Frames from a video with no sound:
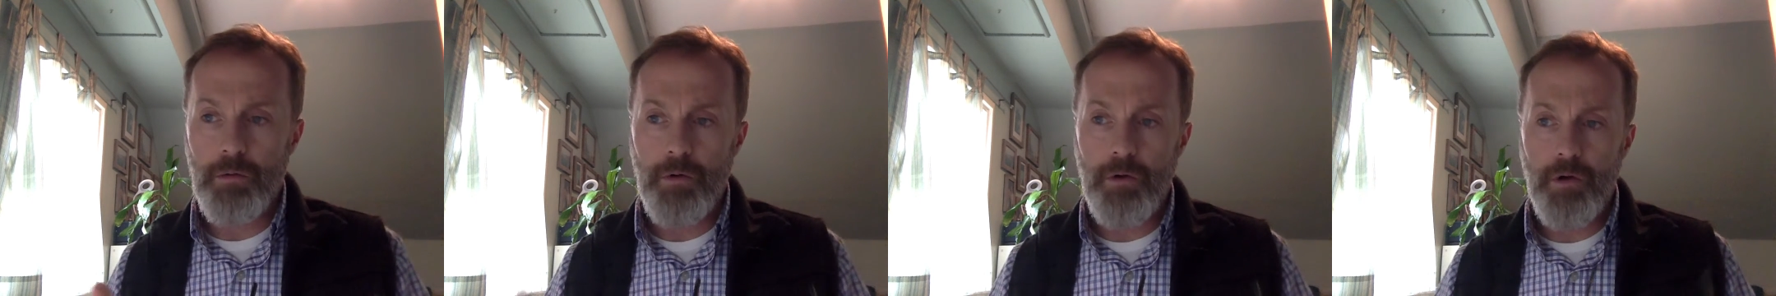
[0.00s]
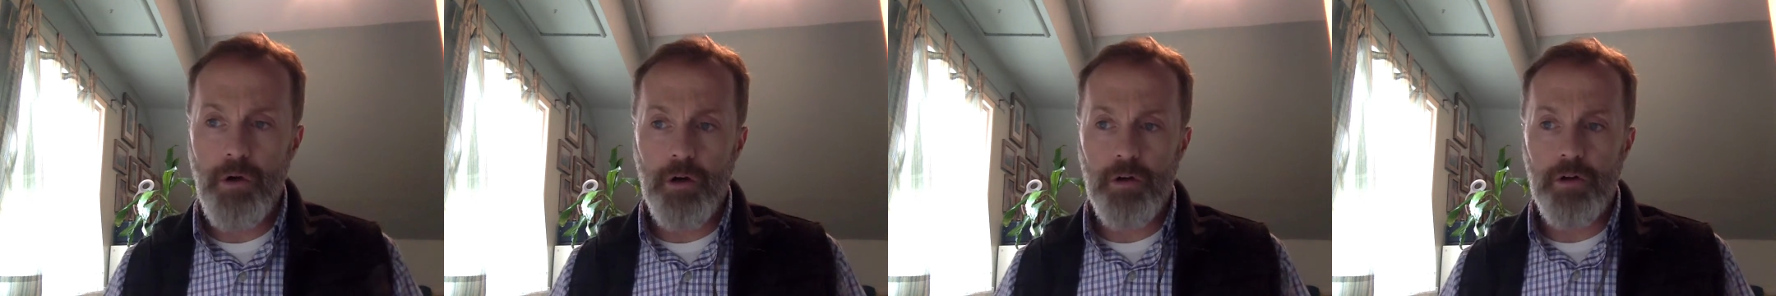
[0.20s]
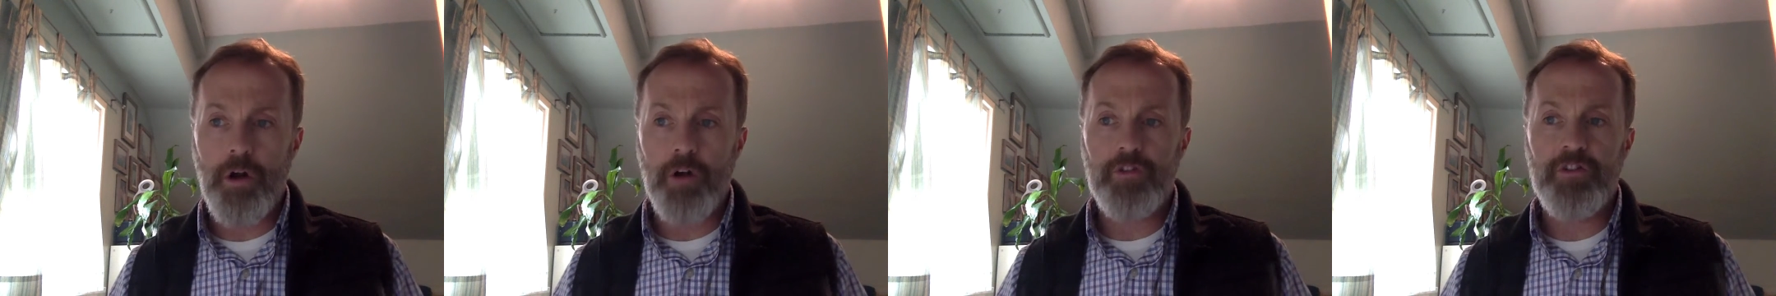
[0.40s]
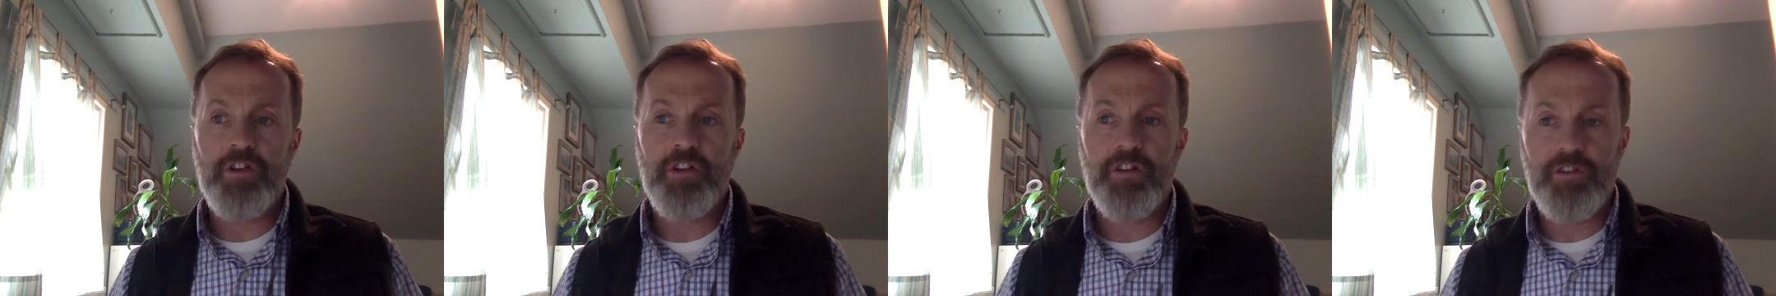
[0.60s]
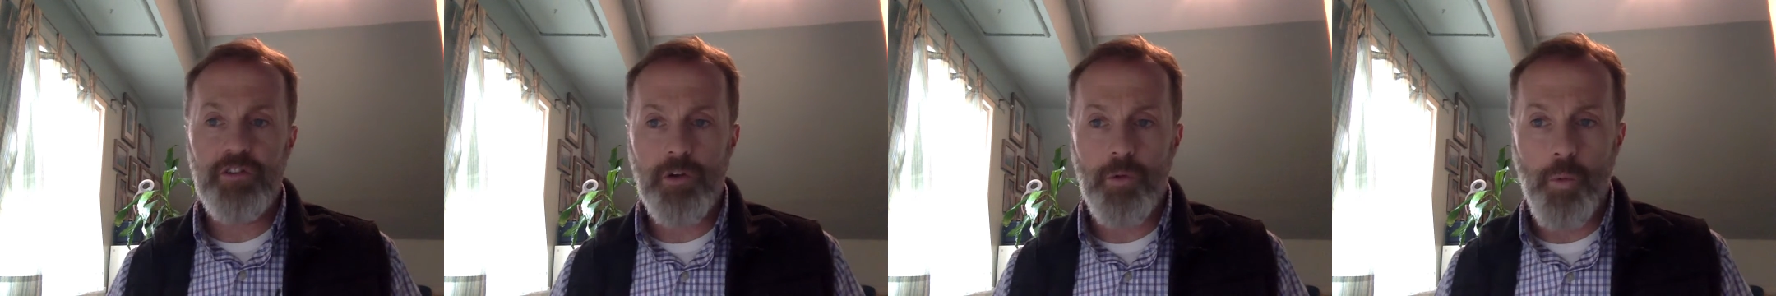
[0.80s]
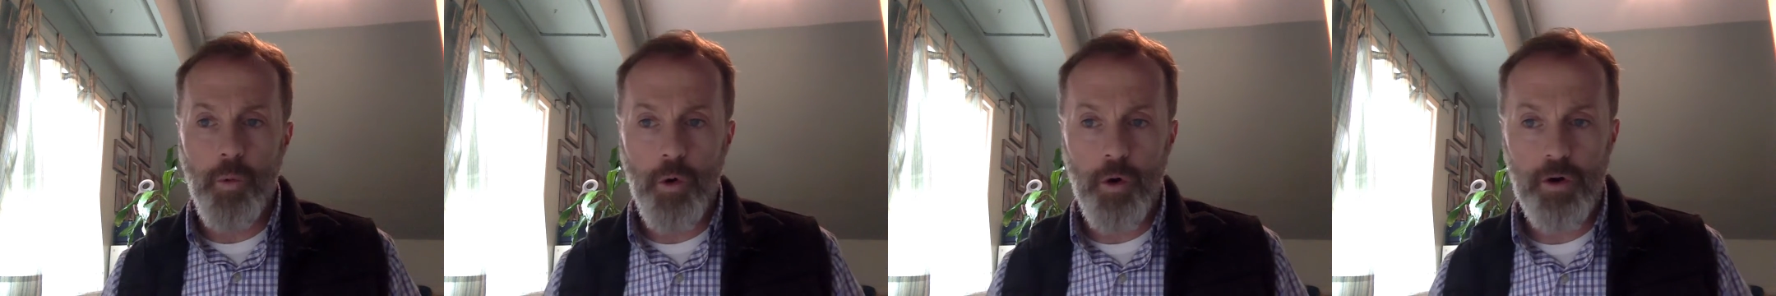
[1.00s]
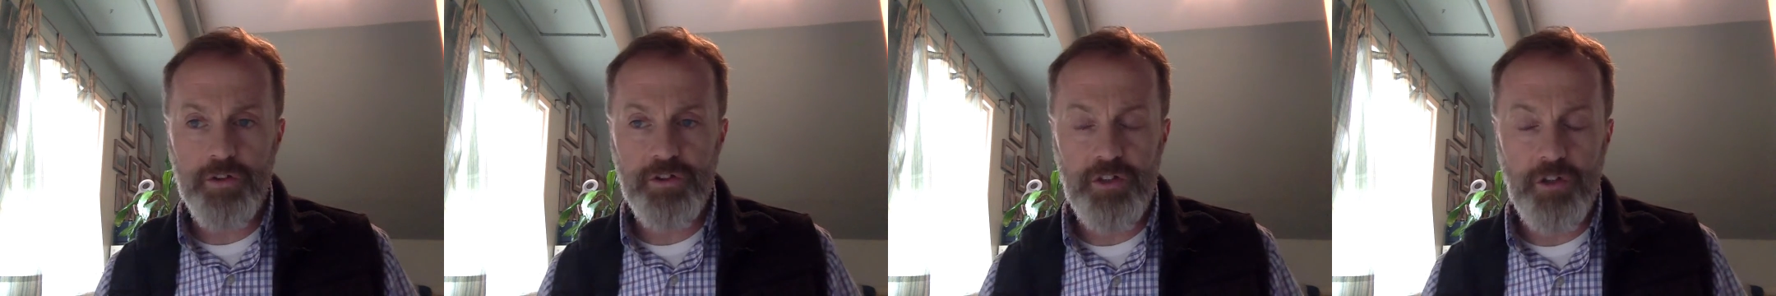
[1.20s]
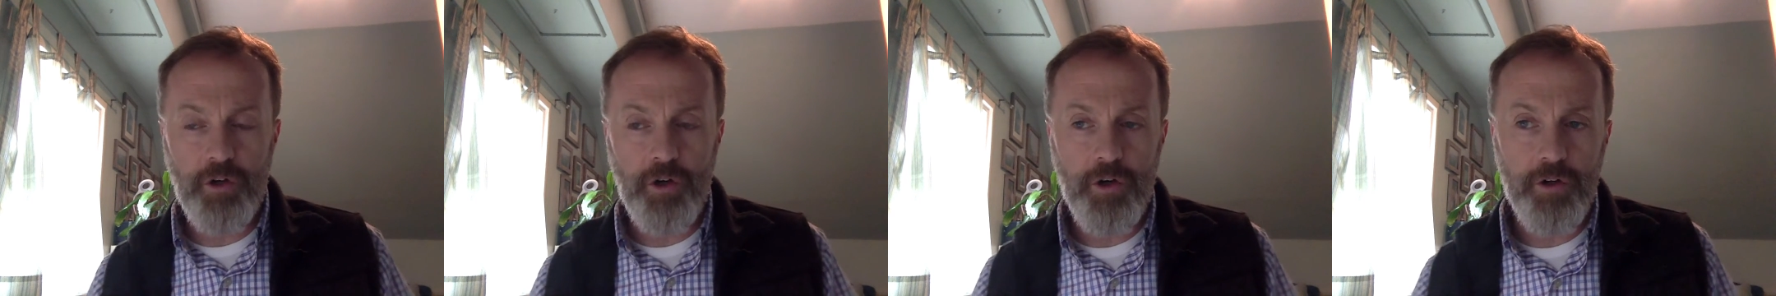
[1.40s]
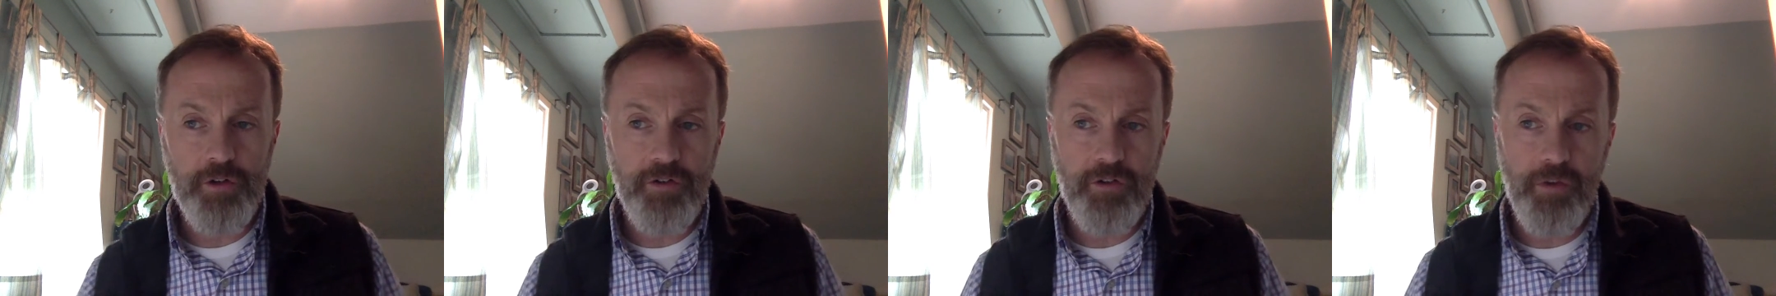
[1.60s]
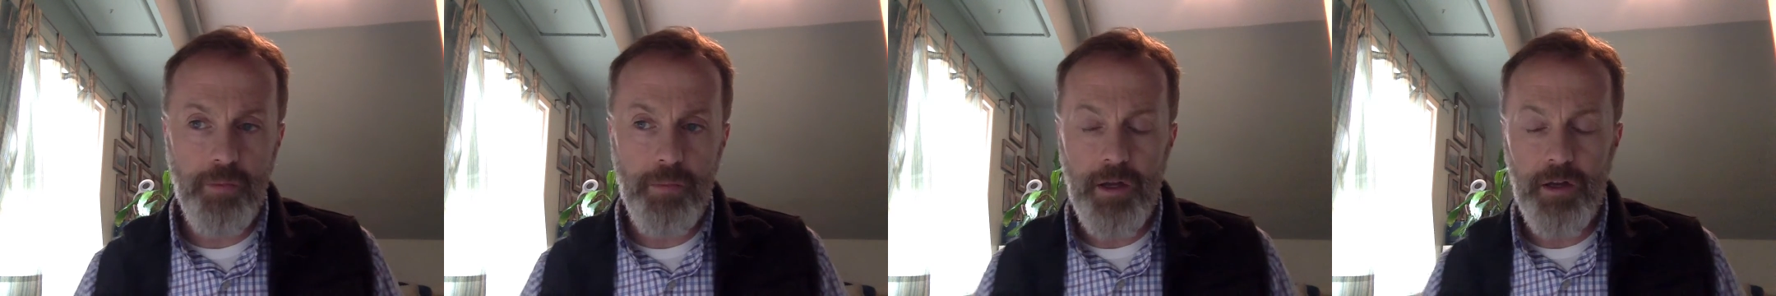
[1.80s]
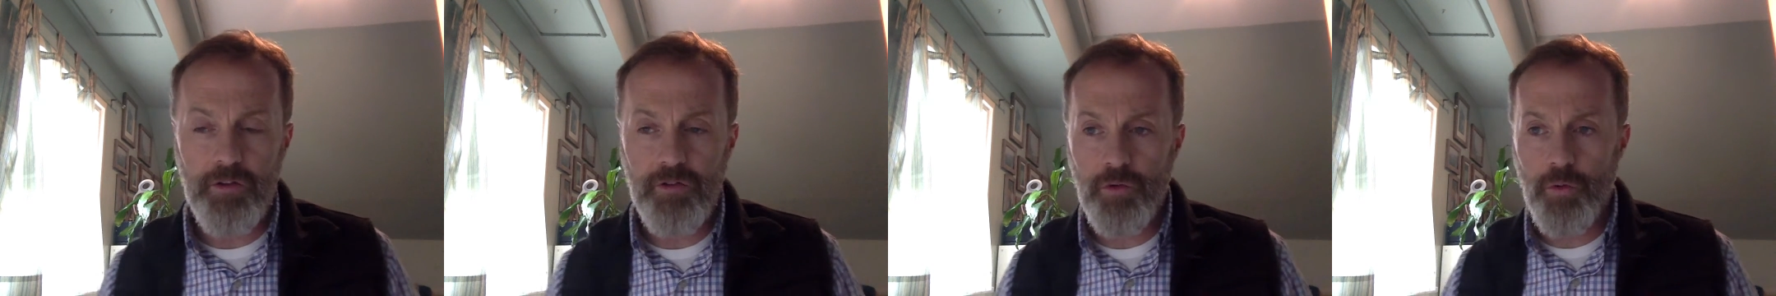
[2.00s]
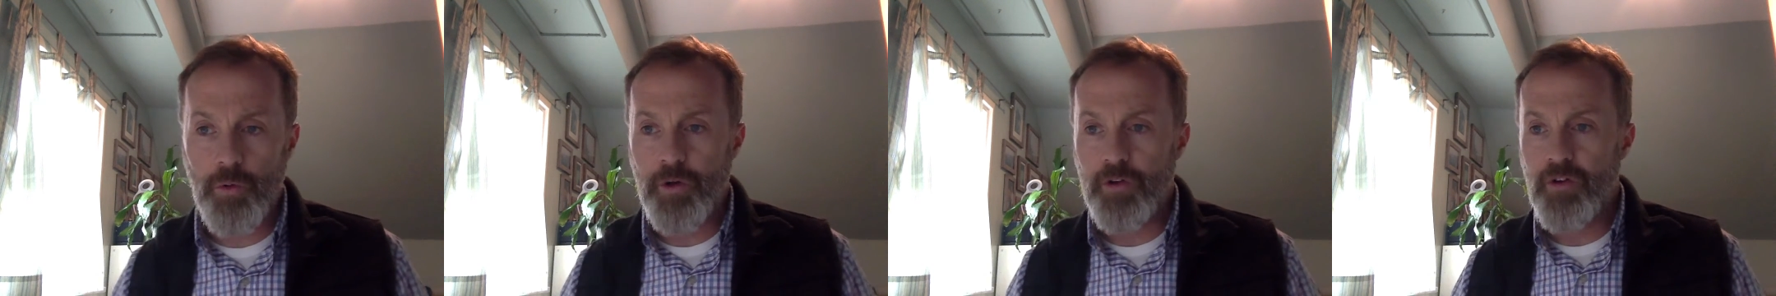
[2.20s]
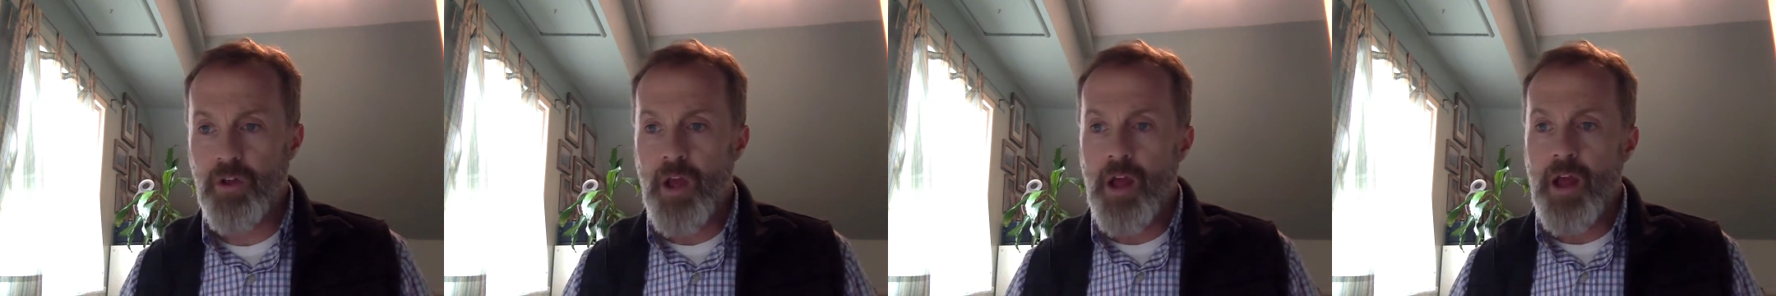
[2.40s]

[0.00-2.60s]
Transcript: artistic works and heard so many stories